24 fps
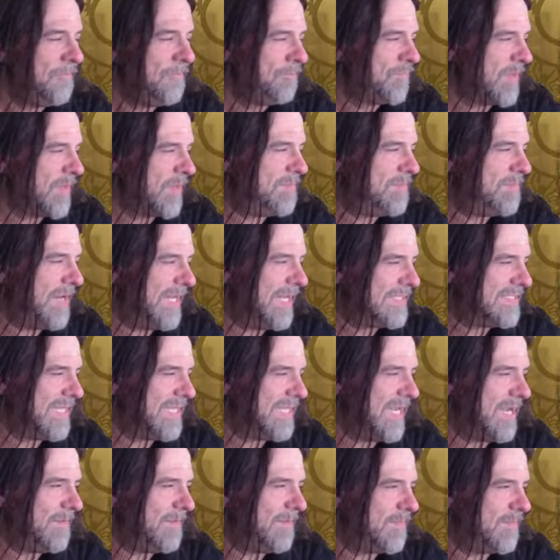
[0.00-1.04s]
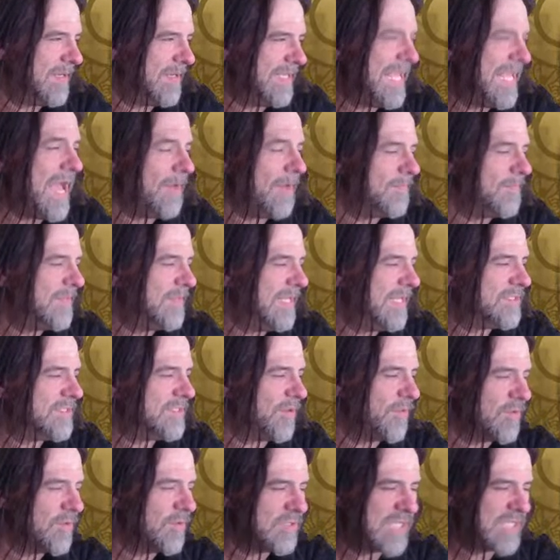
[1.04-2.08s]
But yeah, these
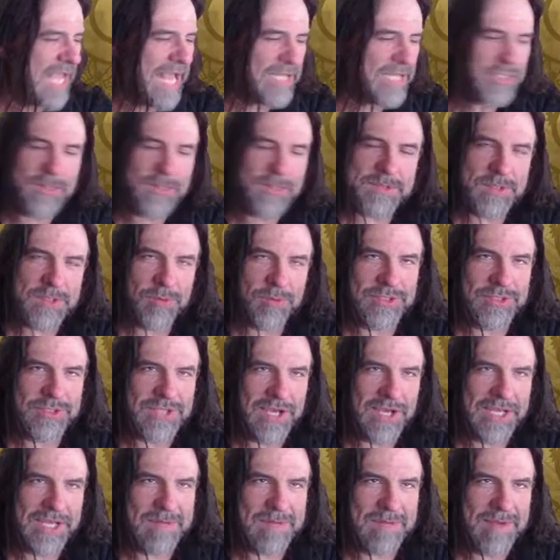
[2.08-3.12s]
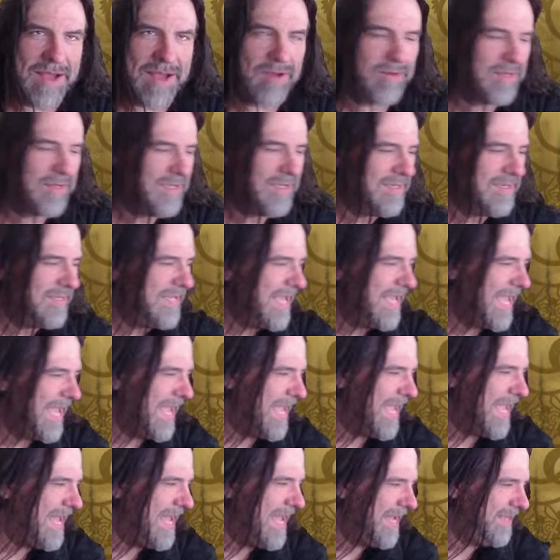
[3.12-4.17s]
are those cantrips that we were talking about,
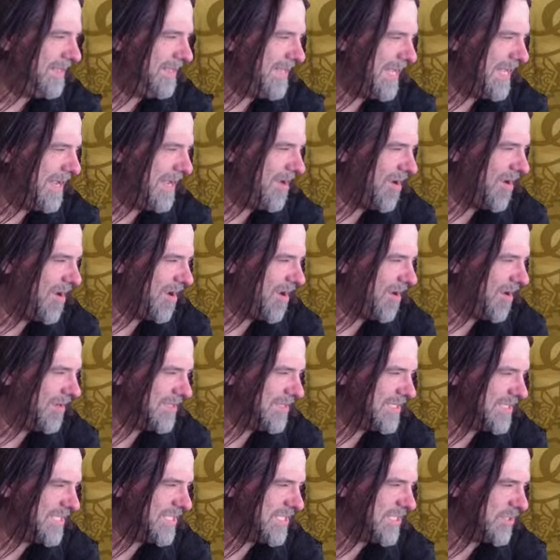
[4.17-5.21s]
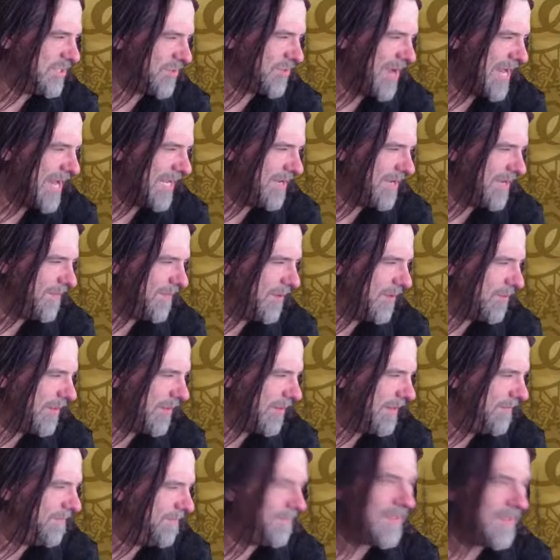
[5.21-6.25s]
and they are Strike of the
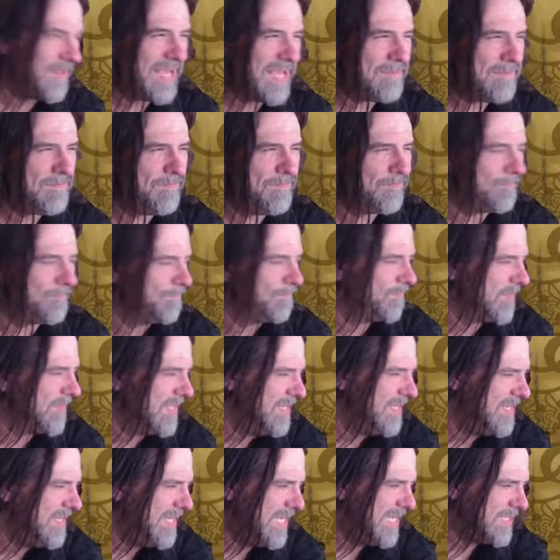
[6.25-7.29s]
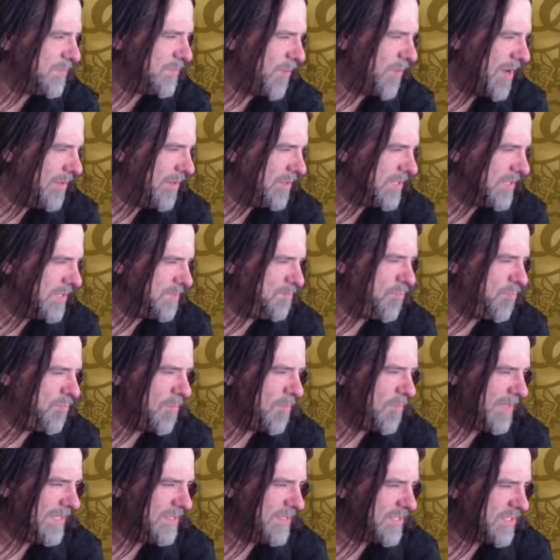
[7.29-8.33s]
Green Flame, as well as
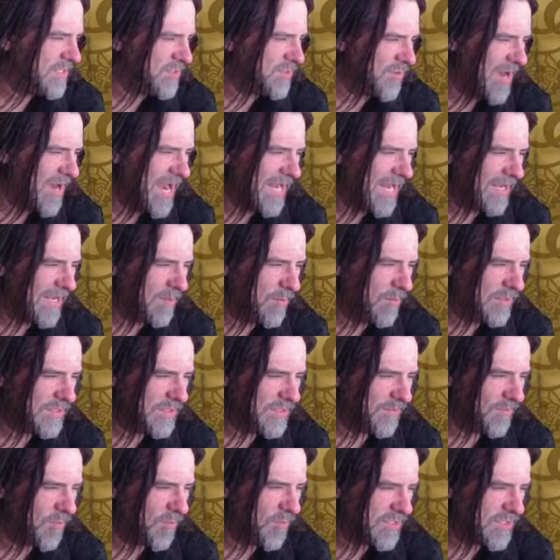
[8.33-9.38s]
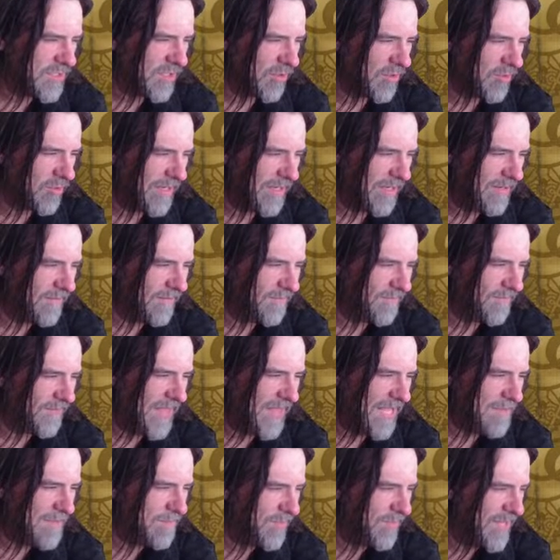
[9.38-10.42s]
Booming Strike, which of course are Green
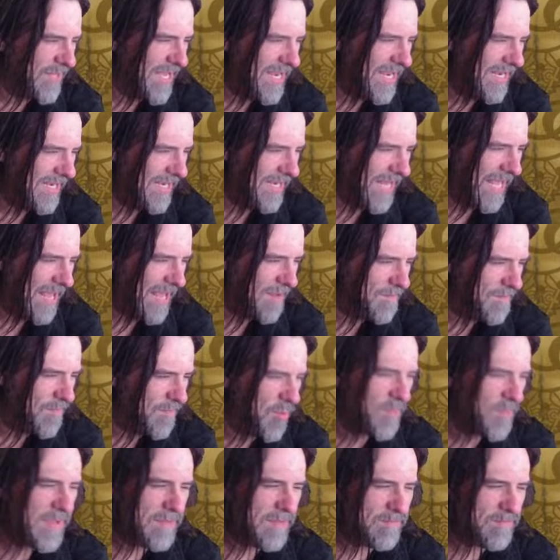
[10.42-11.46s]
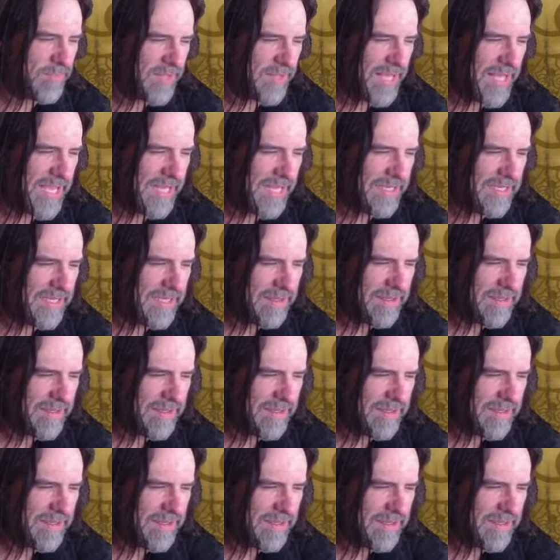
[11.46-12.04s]
Flame Blade and Booming Blade.